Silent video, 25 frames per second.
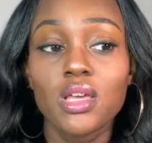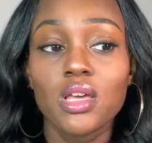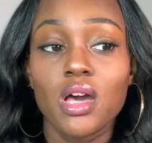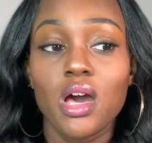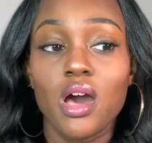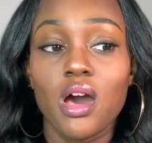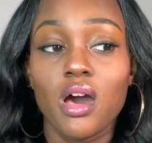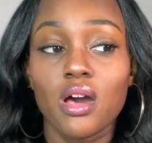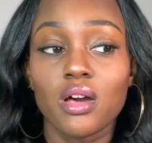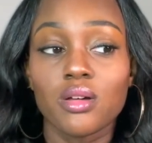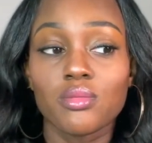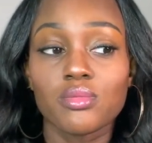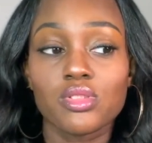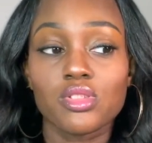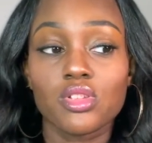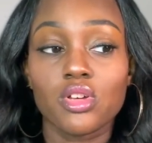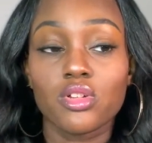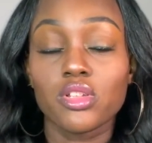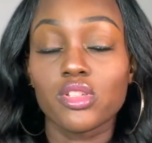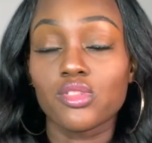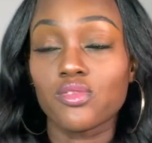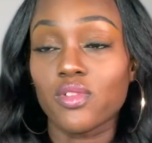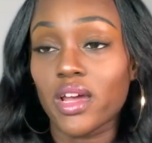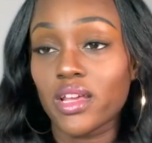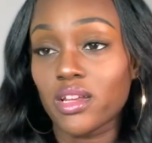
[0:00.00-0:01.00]
Um, so
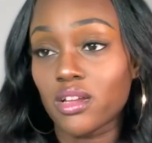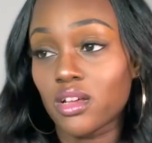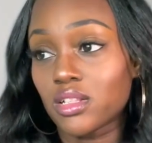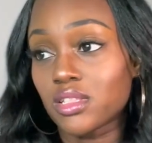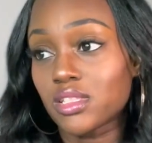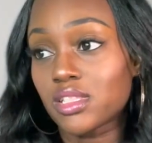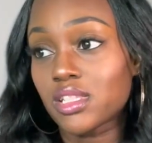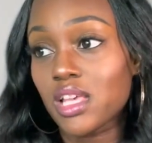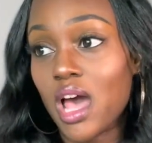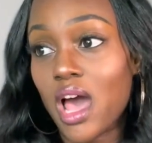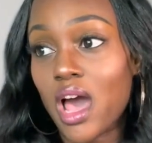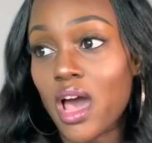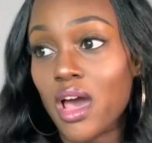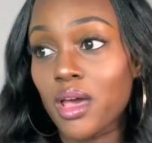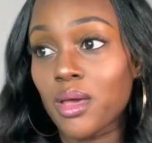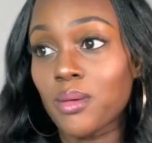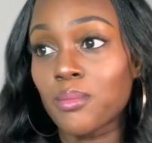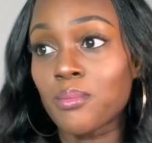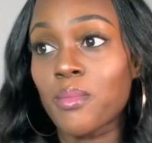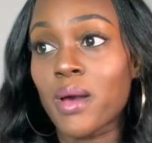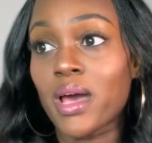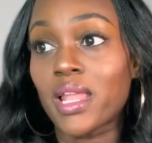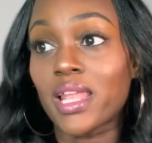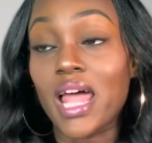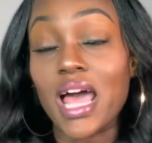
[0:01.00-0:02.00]
he's right on time.
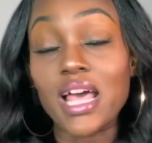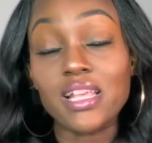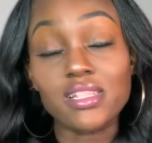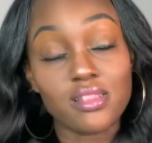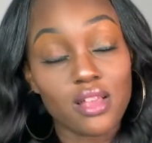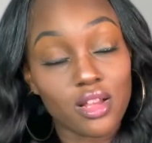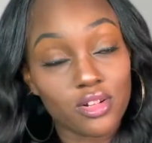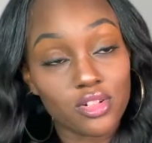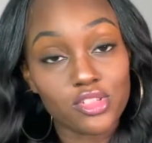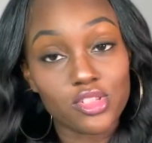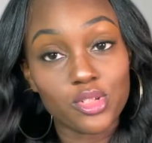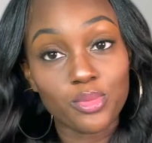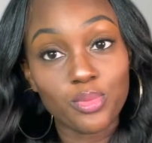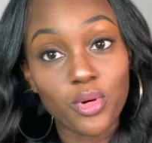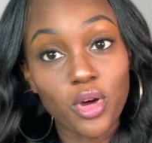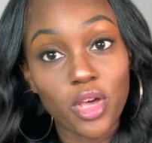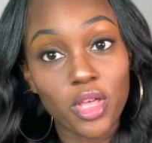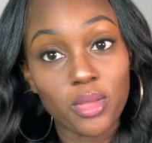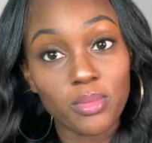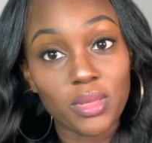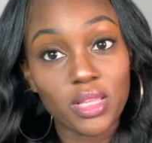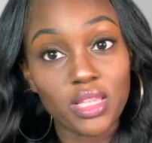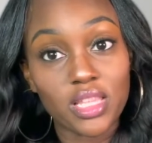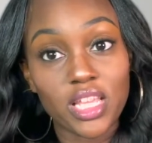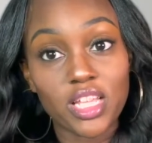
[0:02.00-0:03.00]
My last doctor's
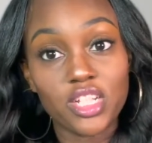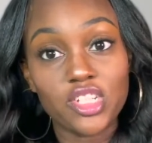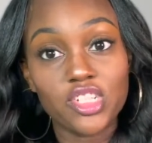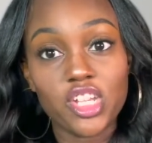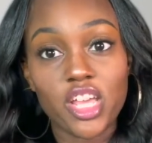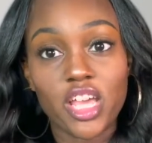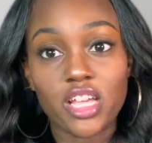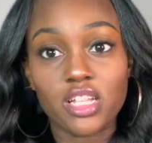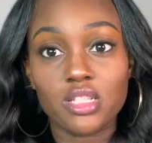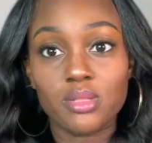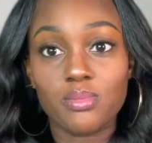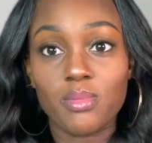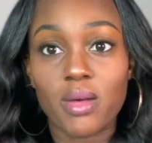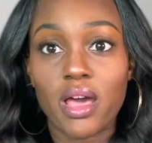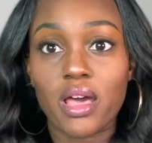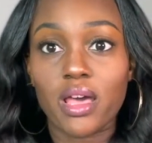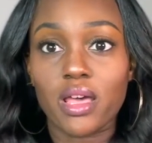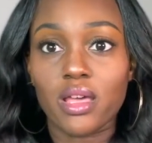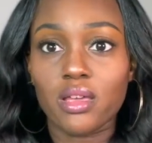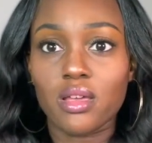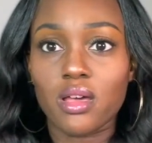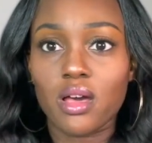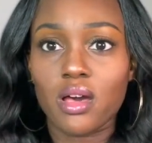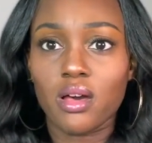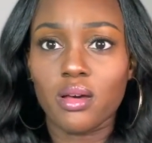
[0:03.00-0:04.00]
appointment, they checked
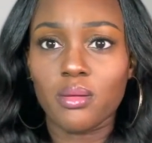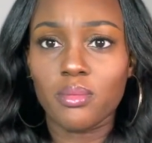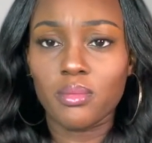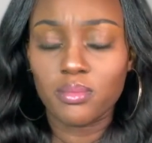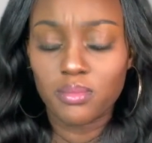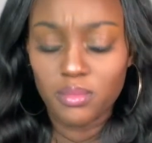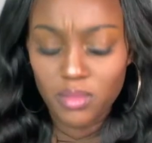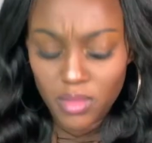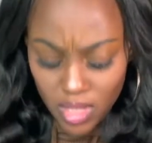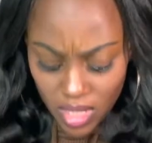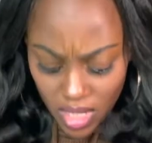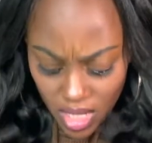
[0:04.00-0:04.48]
my, um,